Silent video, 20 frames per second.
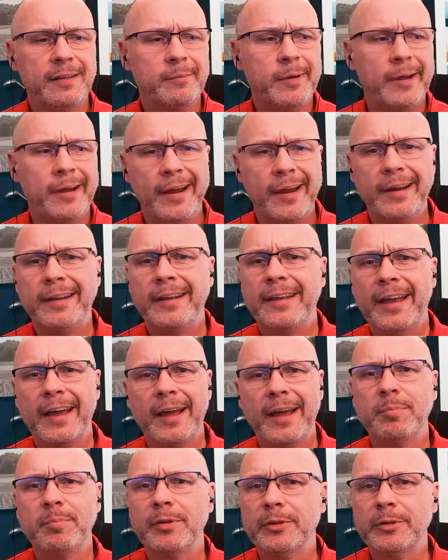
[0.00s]
My
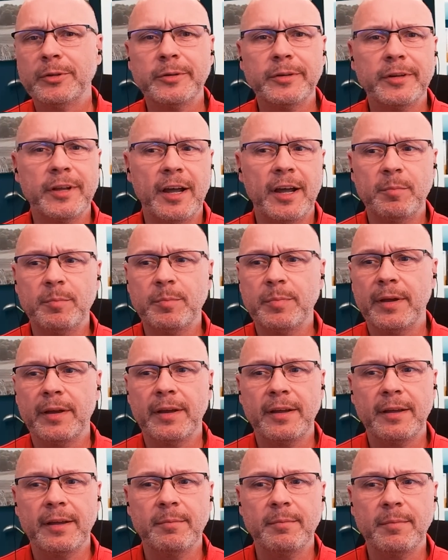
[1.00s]
handicap ballooned up
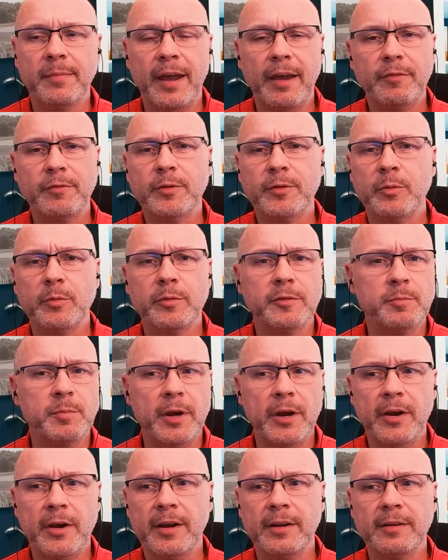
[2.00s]
after I was
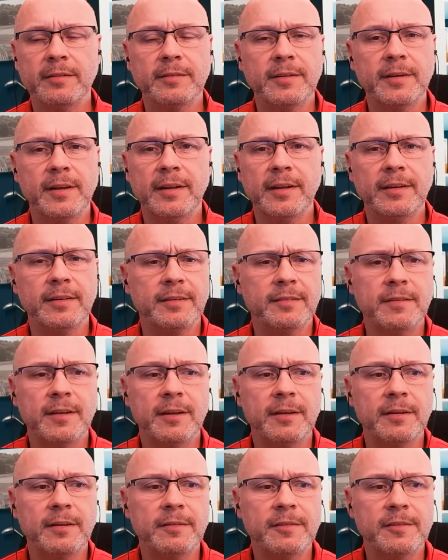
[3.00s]
married
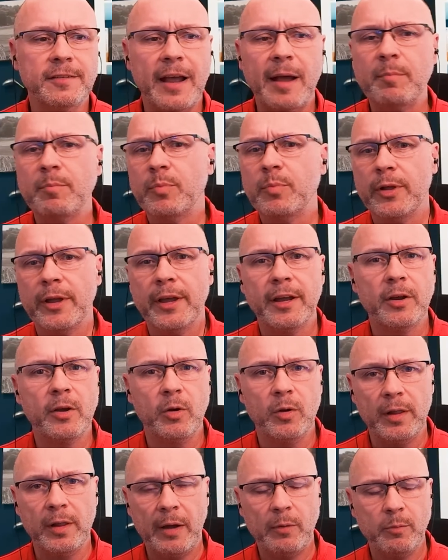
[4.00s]
and stopped playing a
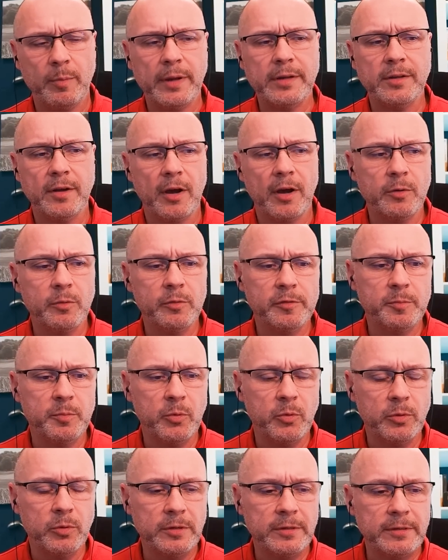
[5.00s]
whole lot when my daughter was
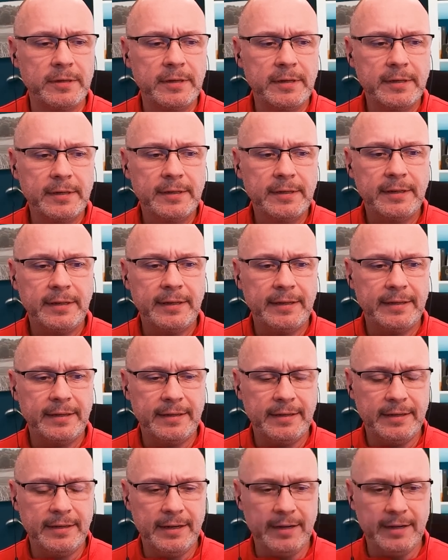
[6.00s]
born.
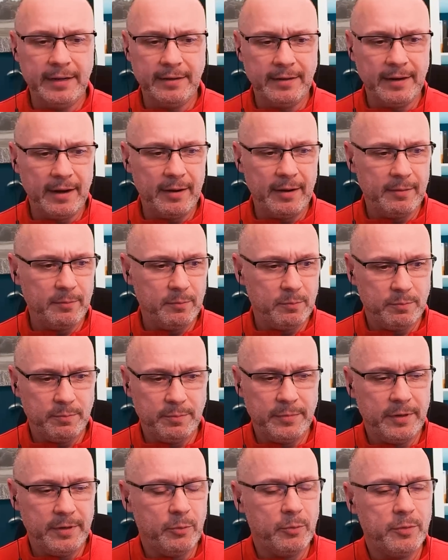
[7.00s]
And I
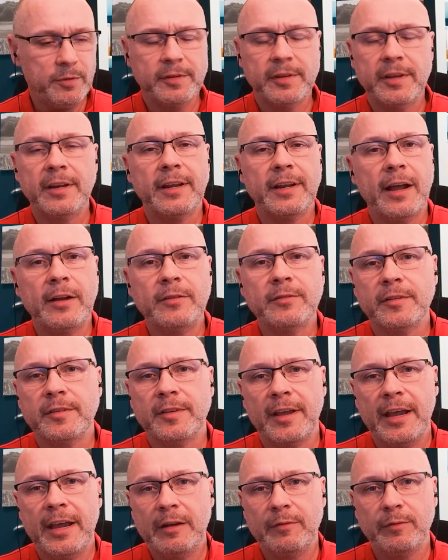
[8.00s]
was getting out
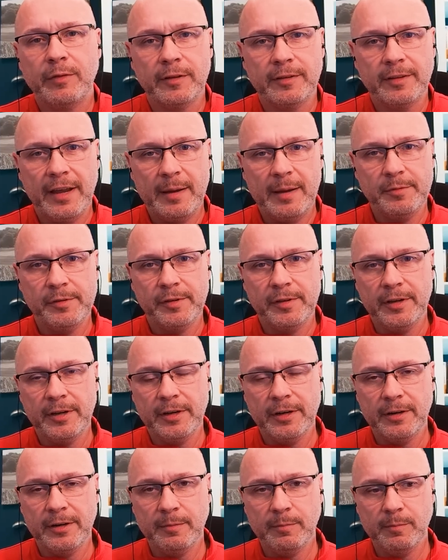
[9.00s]
just a handful of times a
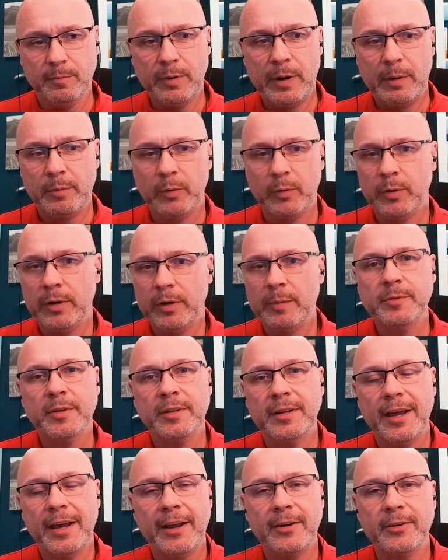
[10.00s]
year and probably went up to
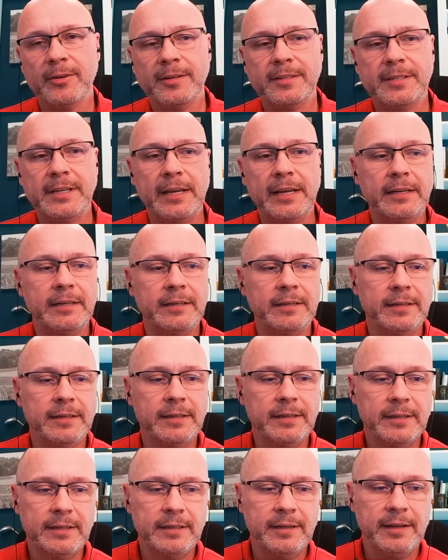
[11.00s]
9 or a 10
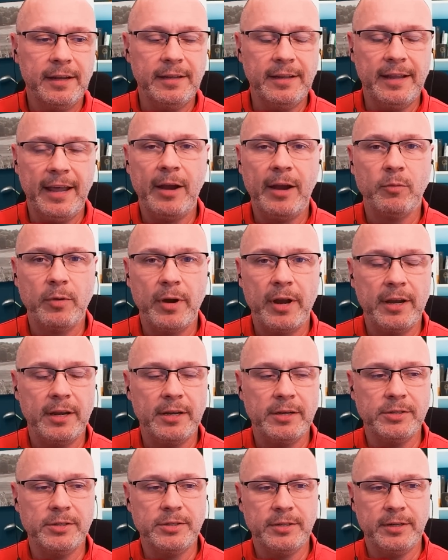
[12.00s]
in that
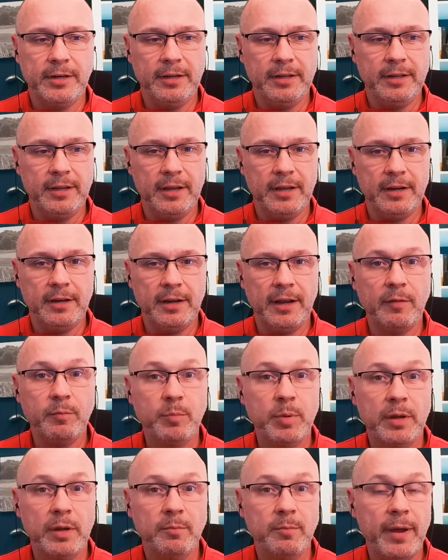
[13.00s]
range. And then
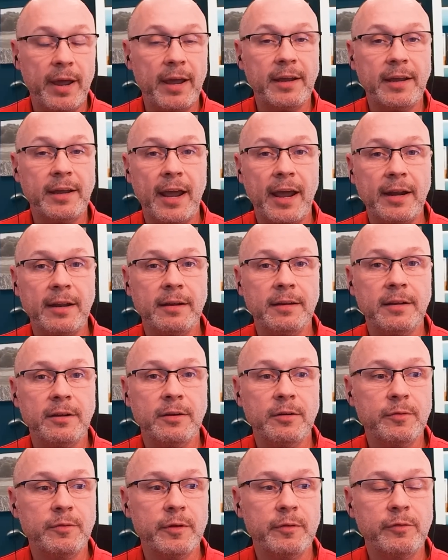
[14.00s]
I've been back at it
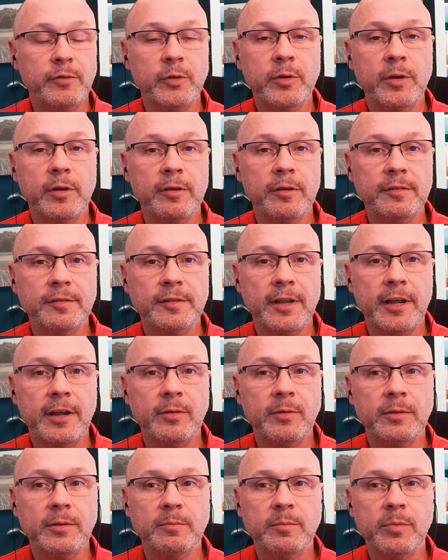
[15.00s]
here for a few years
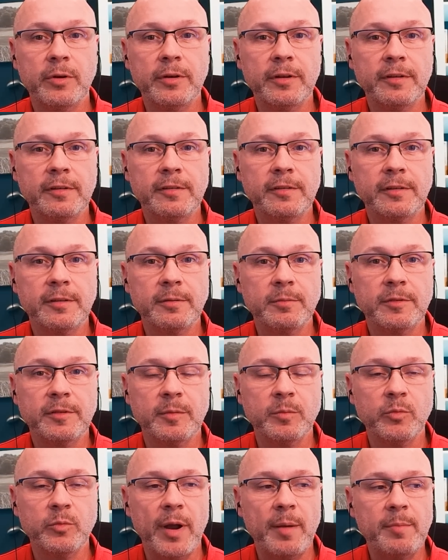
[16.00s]
now and putting
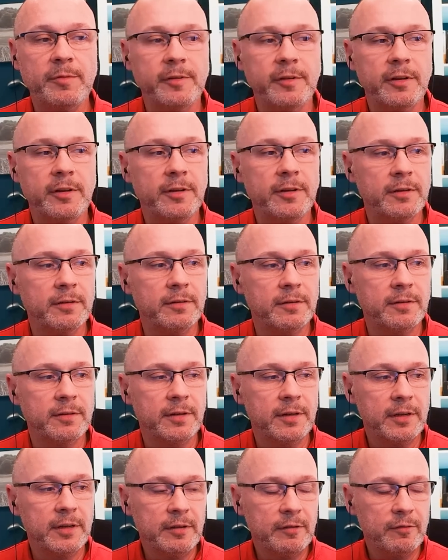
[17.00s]
some reps in, and
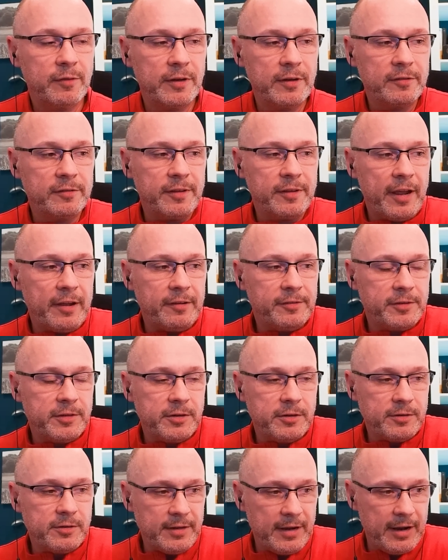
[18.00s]
finished last
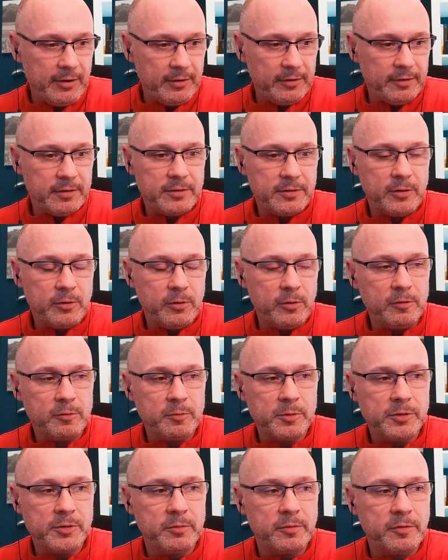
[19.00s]
year down in the 2s,
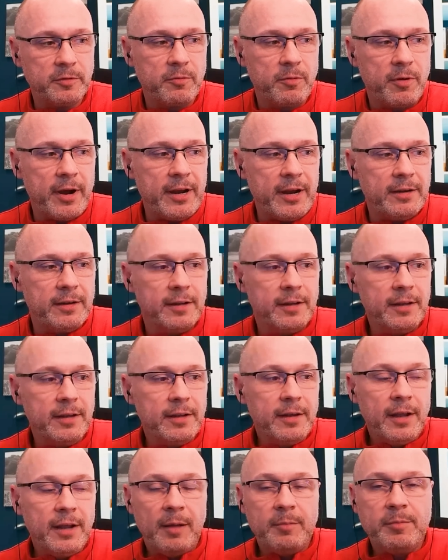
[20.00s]
which was great.
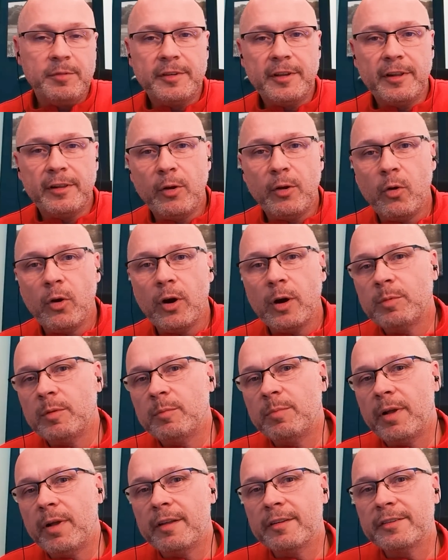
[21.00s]
I'm still a horrible
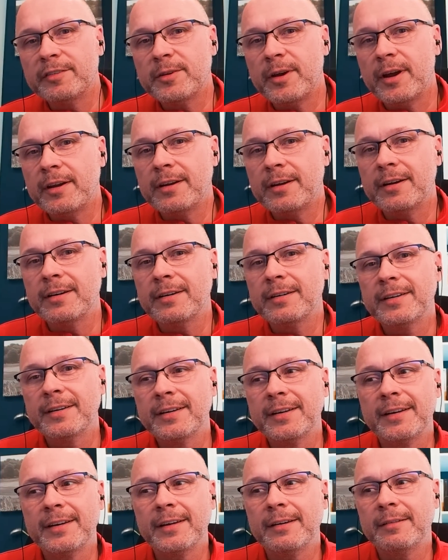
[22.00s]
ball striker.
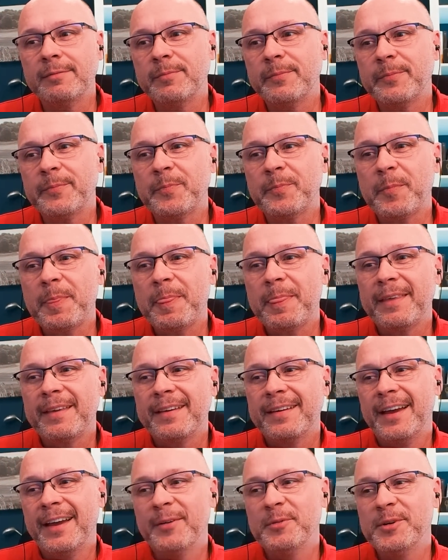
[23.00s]

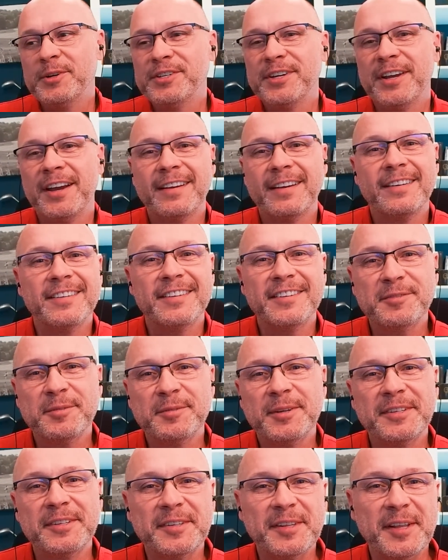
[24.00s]
I wish I could
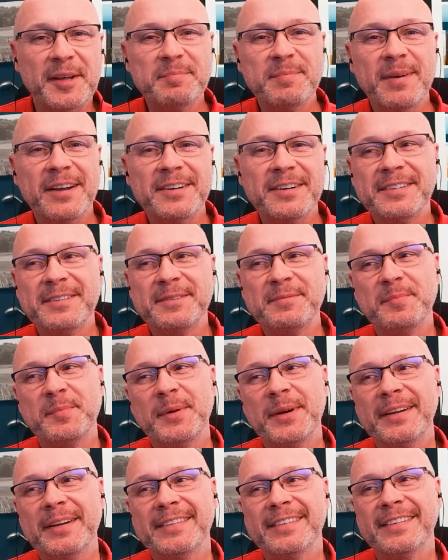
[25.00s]
swing the club better,
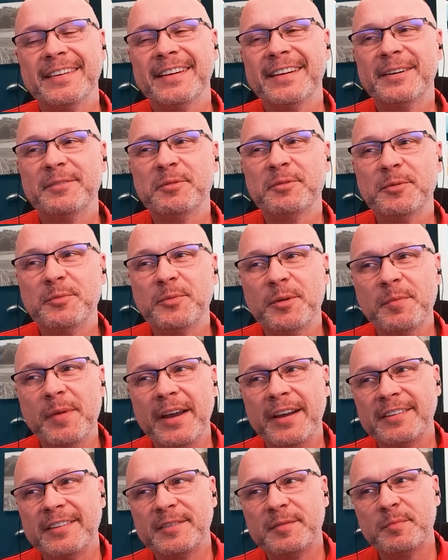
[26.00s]
but we're
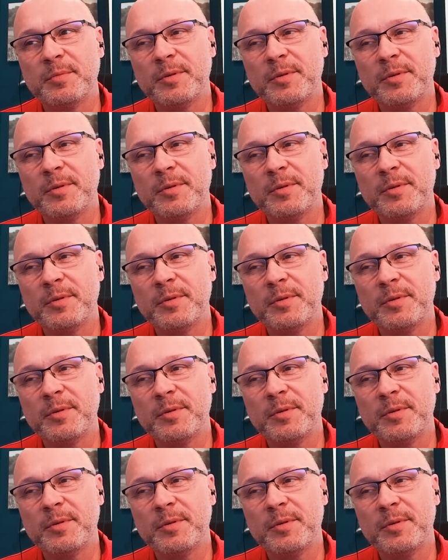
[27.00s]
making some